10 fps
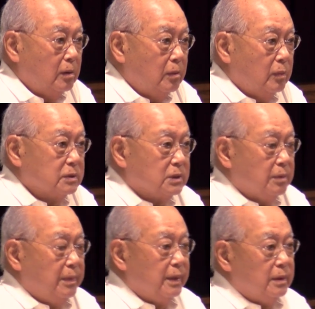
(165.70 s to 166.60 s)
was
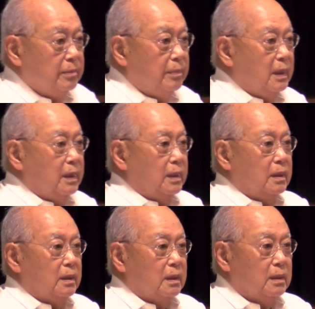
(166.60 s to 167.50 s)
commanded by
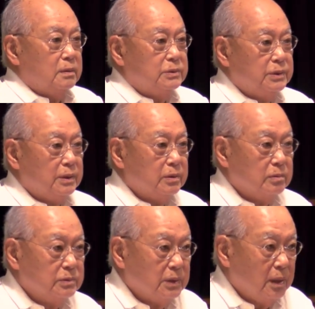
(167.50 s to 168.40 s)
uh,
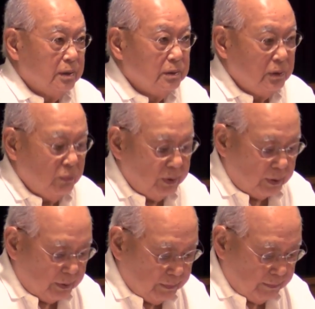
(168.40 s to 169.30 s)
General John DeWitt.